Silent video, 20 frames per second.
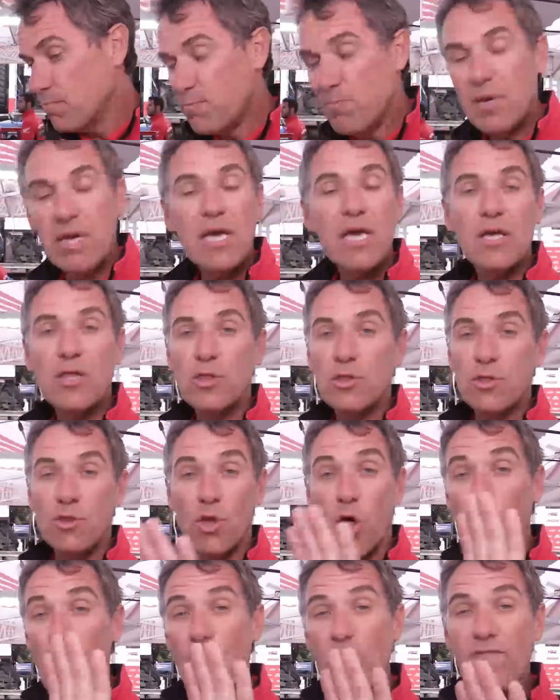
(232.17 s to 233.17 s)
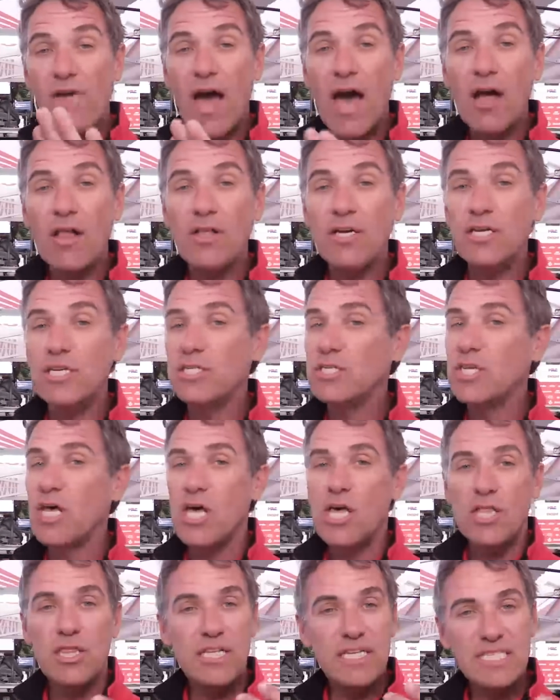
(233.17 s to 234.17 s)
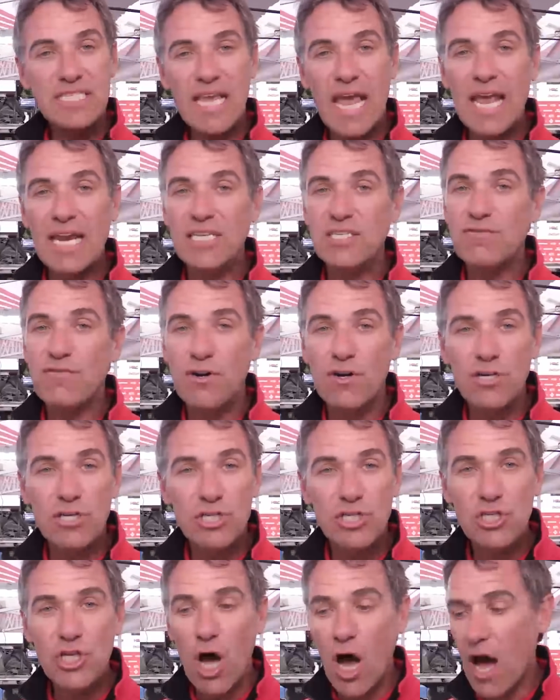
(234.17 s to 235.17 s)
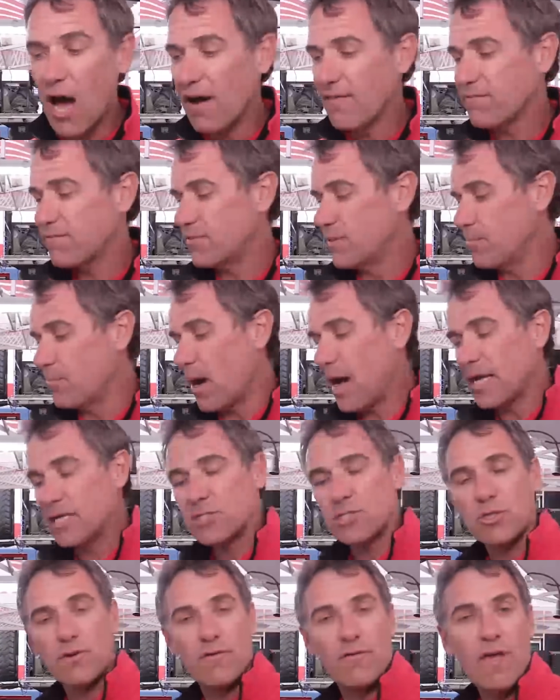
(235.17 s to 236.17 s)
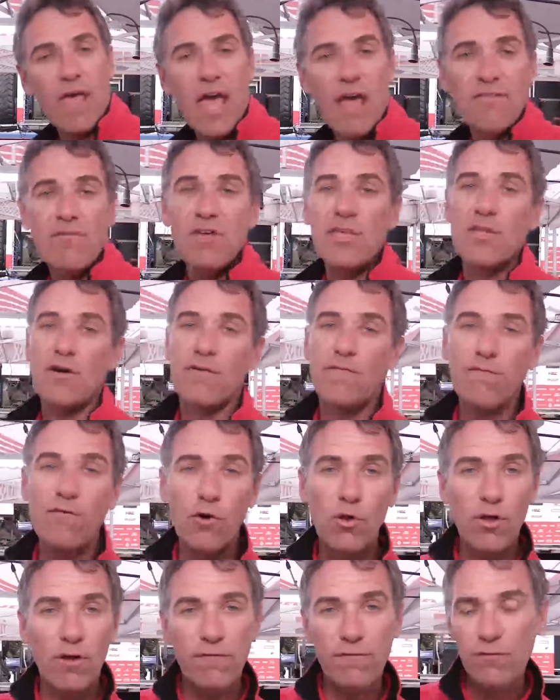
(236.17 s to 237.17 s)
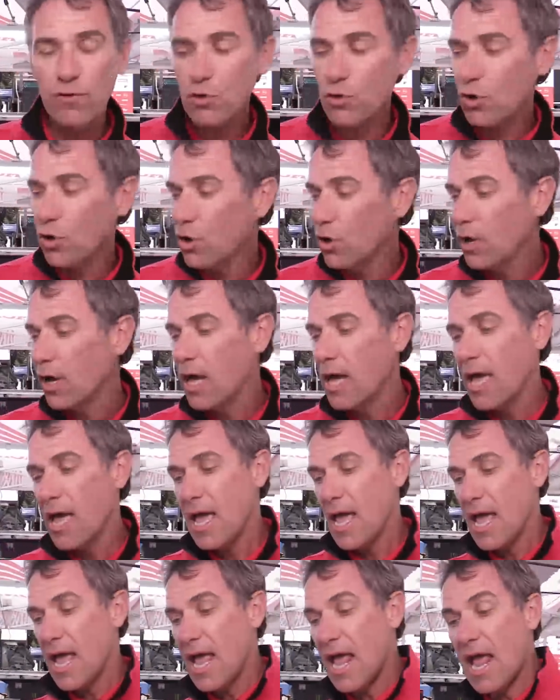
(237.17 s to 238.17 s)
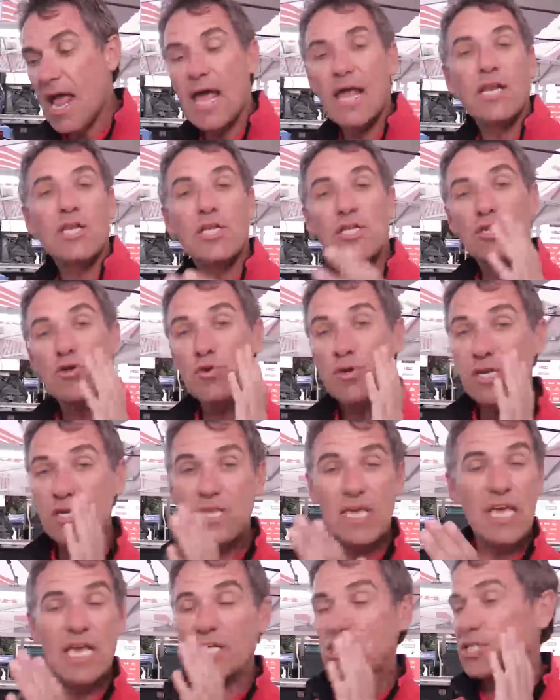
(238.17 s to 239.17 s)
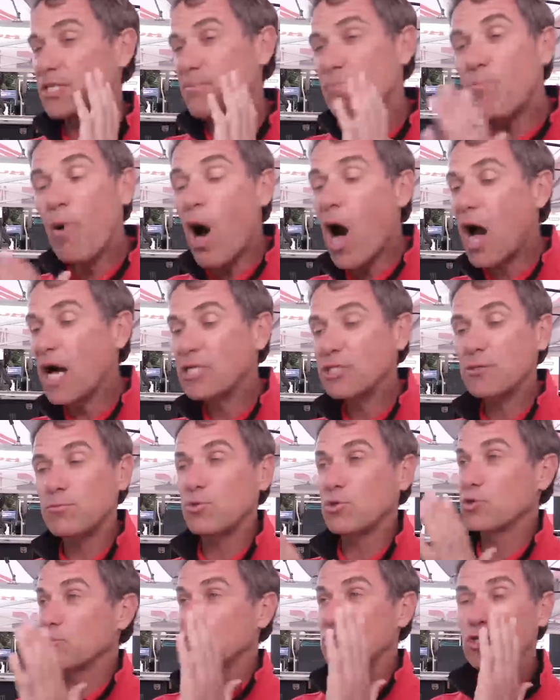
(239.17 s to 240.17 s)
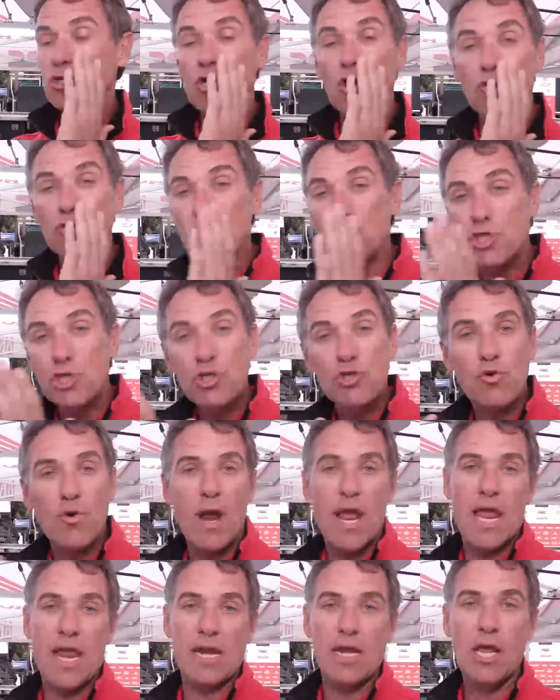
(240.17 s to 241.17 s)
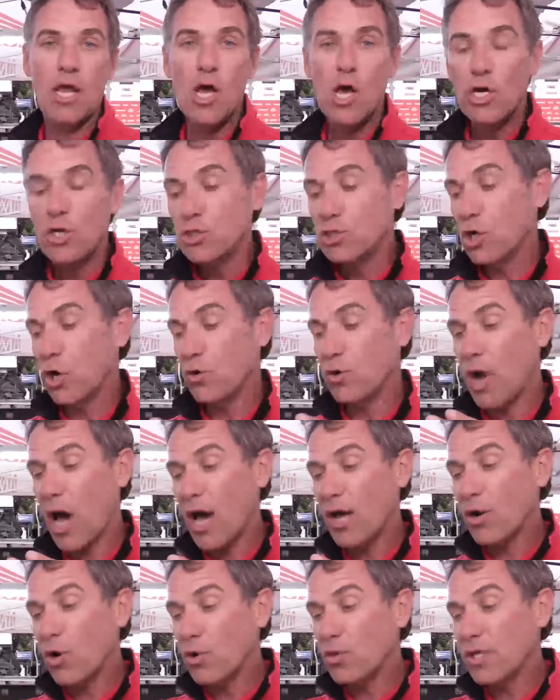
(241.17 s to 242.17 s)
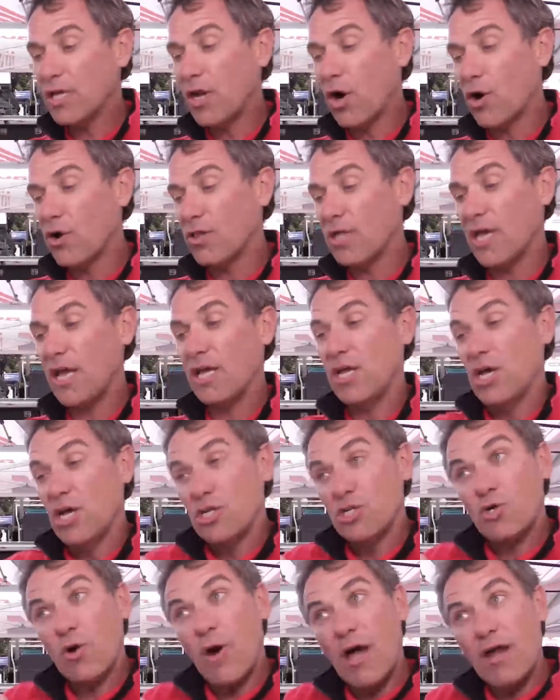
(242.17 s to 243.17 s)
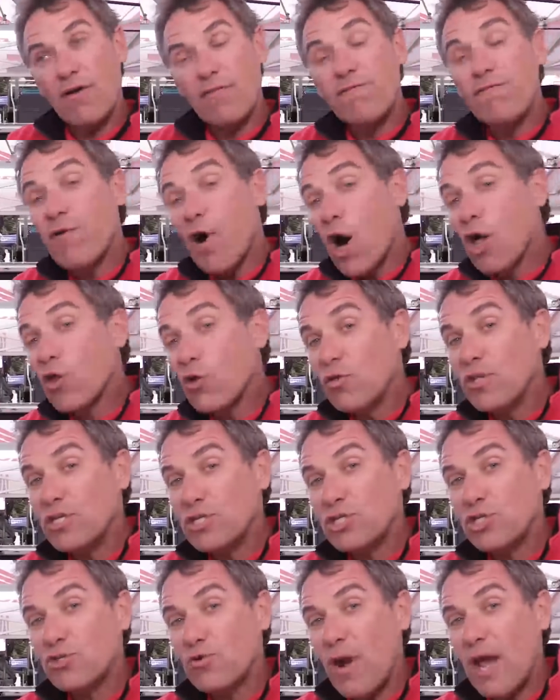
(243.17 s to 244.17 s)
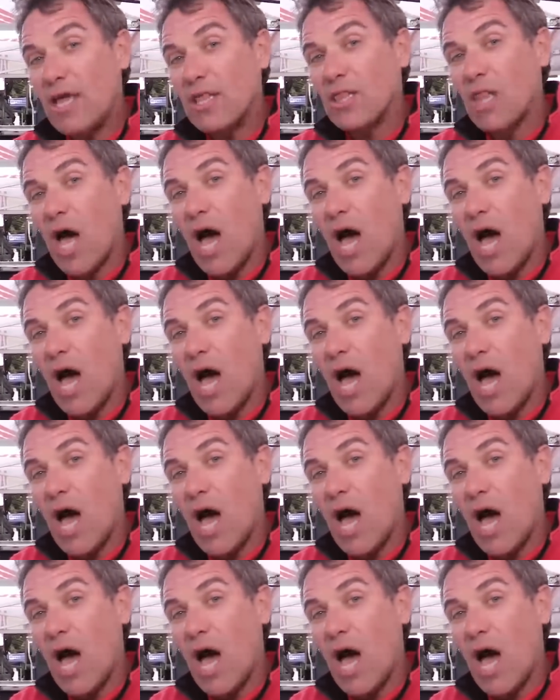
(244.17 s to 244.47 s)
big low valleys, the sand is very soft, the bikes are heavy, they're full of fuel, and it's impossible to go straight. So not only are they trying to follow this straight